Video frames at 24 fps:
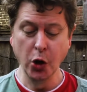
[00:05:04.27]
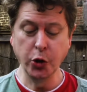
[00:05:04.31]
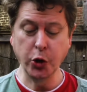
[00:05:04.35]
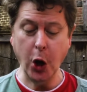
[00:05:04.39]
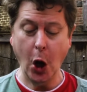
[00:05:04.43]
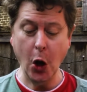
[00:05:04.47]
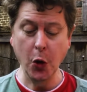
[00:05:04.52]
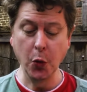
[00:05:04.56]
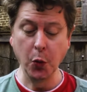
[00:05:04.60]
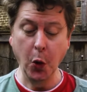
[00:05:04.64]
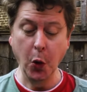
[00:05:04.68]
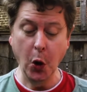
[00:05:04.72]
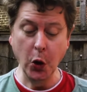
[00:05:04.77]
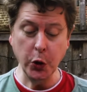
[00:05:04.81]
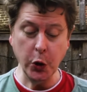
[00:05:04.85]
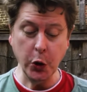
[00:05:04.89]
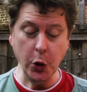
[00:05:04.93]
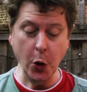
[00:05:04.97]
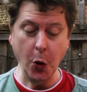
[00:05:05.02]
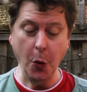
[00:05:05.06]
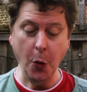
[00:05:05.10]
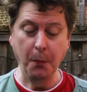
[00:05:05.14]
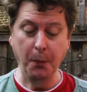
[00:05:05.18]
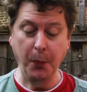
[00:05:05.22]
Don't want
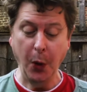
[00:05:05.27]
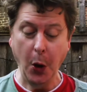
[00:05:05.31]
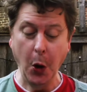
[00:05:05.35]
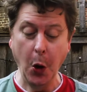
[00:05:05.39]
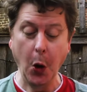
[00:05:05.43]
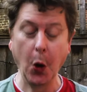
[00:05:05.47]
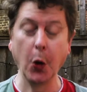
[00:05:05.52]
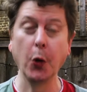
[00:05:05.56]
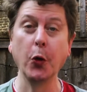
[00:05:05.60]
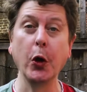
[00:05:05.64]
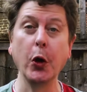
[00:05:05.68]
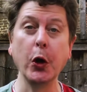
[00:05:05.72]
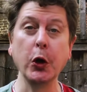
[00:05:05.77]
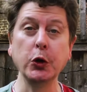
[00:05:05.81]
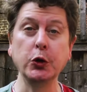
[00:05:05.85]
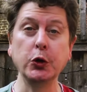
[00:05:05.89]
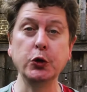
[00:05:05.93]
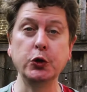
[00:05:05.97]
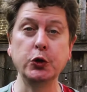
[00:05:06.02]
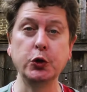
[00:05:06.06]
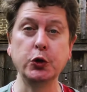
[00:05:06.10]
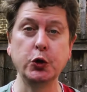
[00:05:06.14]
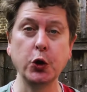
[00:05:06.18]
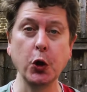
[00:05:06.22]
your boring,
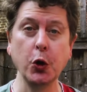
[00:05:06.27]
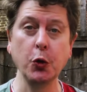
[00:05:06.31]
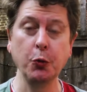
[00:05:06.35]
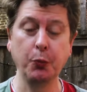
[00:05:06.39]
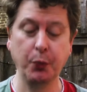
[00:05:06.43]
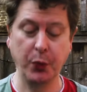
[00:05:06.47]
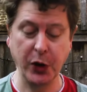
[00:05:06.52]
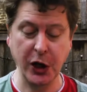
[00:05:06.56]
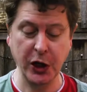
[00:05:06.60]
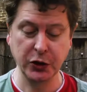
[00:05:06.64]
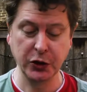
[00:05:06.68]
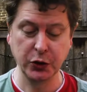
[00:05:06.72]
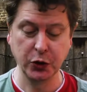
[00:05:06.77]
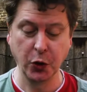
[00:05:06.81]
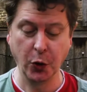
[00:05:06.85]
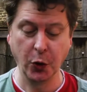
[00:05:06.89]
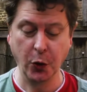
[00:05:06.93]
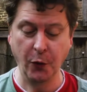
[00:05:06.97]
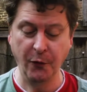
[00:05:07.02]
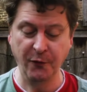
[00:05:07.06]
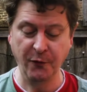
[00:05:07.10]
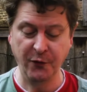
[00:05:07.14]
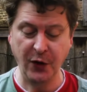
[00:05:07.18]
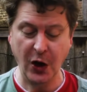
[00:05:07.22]
stupid
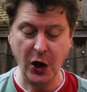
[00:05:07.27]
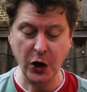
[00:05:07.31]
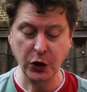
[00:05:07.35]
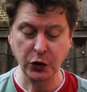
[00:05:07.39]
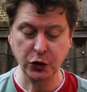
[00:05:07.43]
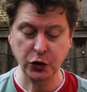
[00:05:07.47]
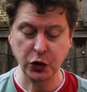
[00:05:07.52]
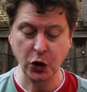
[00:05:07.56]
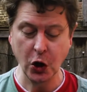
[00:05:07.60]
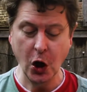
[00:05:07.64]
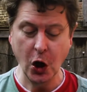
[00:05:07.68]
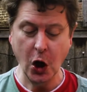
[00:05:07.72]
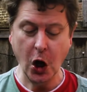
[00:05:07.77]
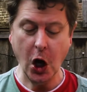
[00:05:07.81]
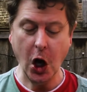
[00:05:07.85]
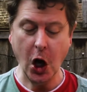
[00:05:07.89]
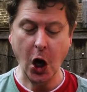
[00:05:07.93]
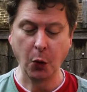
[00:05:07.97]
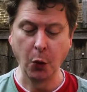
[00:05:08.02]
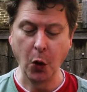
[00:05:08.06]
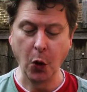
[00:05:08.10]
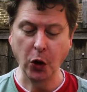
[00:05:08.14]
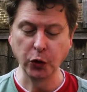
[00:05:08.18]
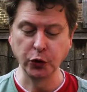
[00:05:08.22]
cornflakes.
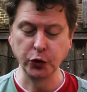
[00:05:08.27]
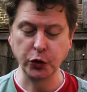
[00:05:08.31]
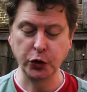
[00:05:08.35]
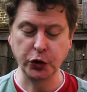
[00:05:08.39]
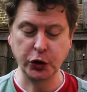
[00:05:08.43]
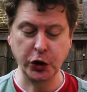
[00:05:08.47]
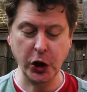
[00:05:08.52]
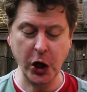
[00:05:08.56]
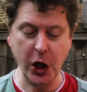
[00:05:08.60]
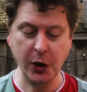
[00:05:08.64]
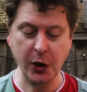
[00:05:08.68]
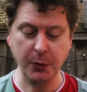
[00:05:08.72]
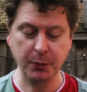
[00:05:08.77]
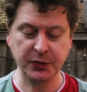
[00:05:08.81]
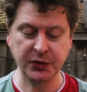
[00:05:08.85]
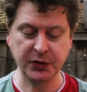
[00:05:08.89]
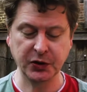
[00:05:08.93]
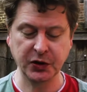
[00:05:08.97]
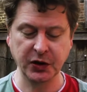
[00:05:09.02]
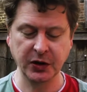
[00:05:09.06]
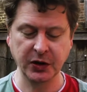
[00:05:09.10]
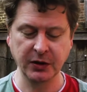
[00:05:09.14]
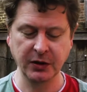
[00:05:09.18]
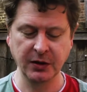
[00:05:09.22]
I want
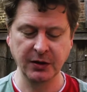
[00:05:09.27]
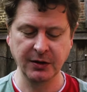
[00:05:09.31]
chips.